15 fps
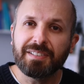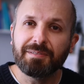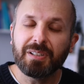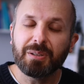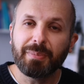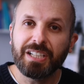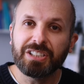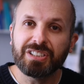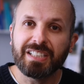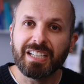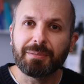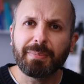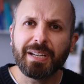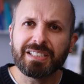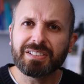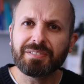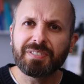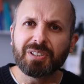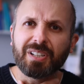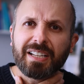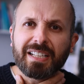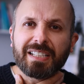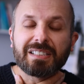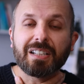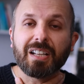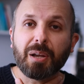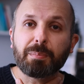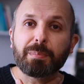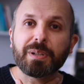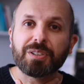inflammation there makes it feel like there's a
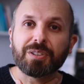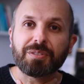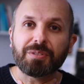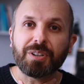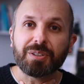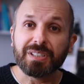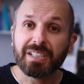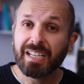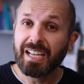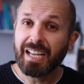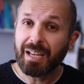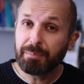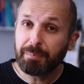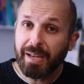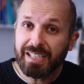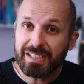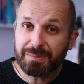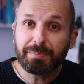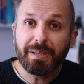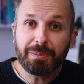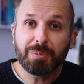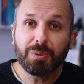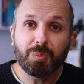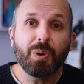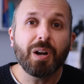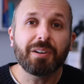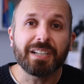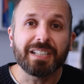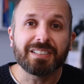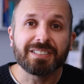lump in your throat and makes people
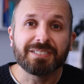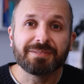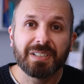worried.